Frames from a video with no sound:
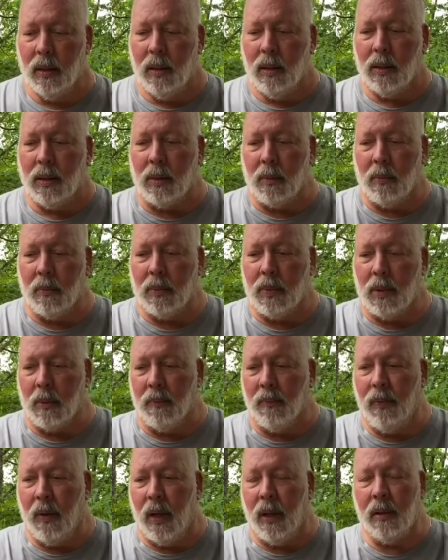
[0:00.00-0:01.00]
Some
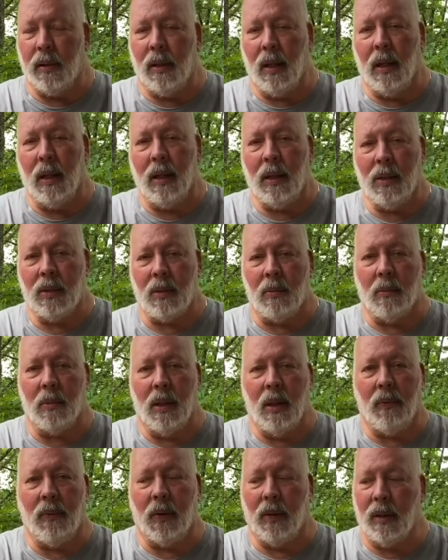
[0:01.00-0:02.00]
fun things, some
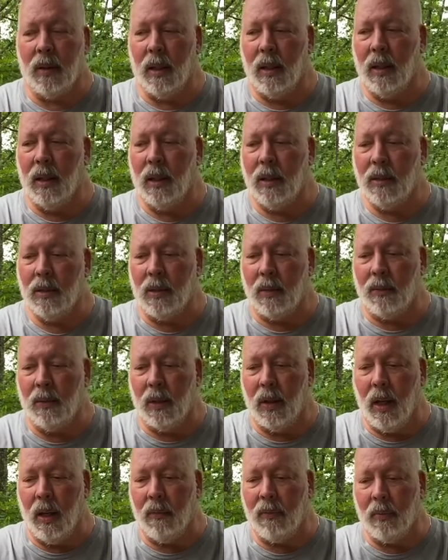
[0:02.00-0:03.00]
different things. If
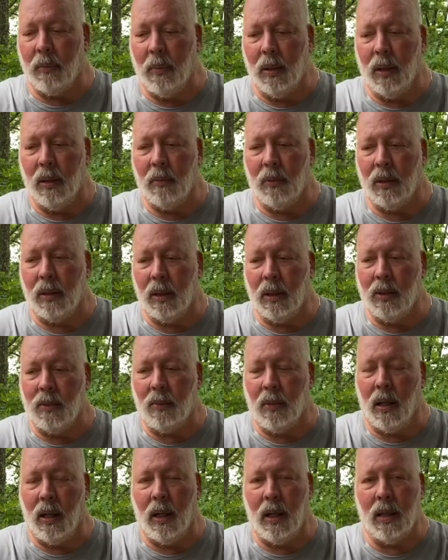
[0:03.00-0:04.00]
you're not familiar with these
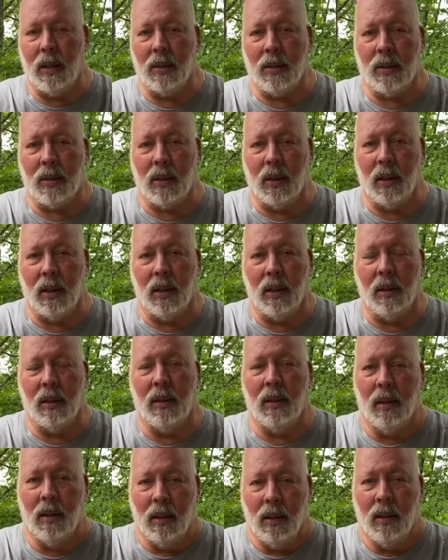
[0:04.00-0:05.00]
wines, then
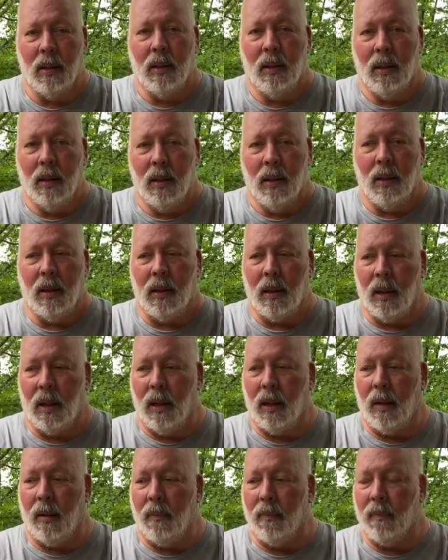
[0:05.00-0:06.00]

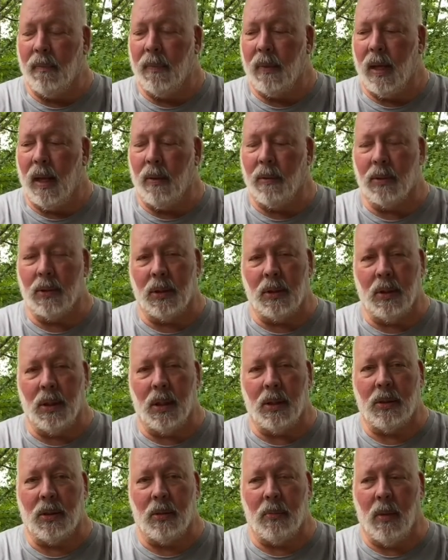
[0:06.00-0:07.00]
I would
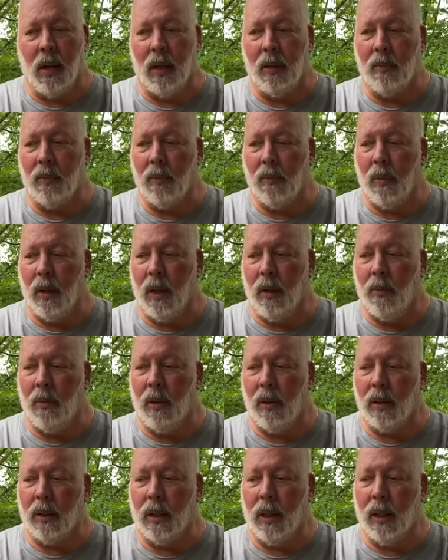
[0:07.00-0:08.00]
suggest you might well
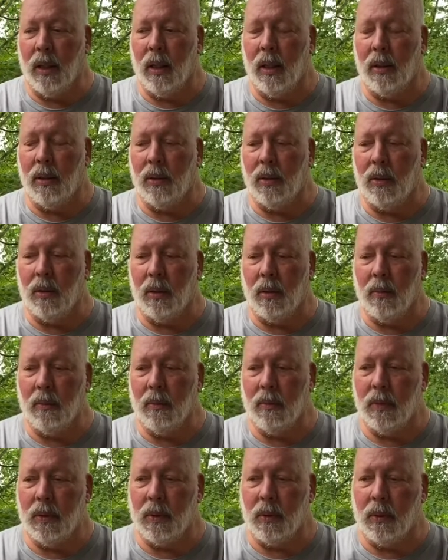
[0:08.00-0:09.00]
want to get into them.
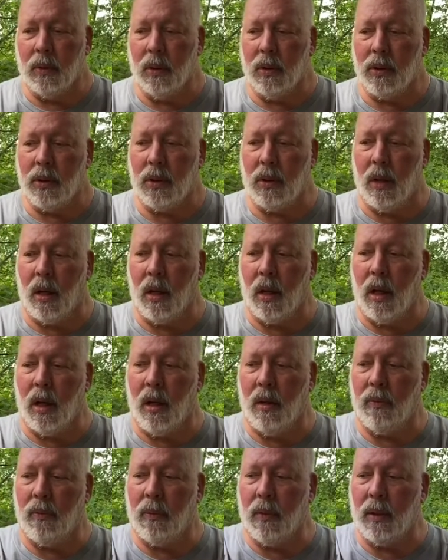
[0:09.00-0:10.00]
So we're going to start
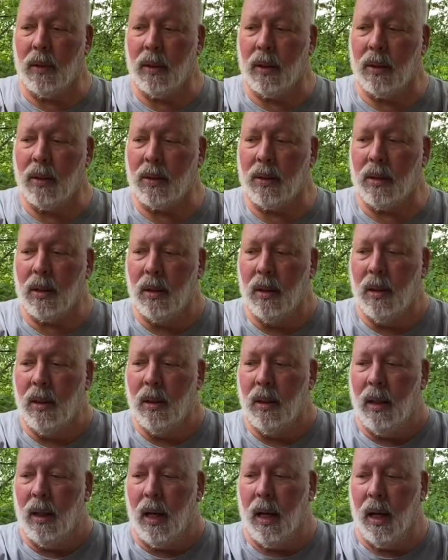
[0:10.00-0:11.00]
off with this
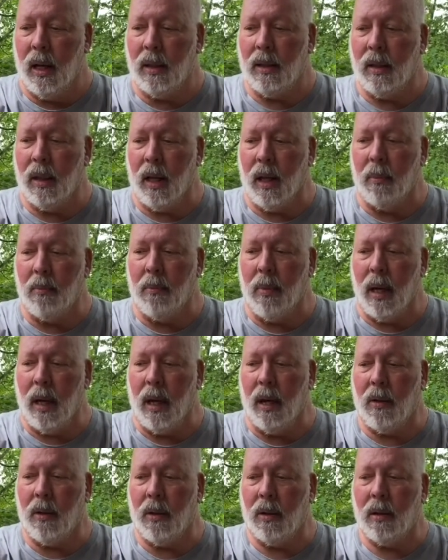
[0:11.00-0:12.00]
Anton
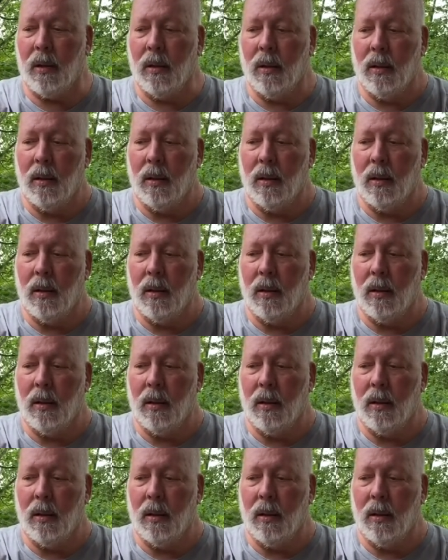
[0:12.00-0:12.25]
Bauer.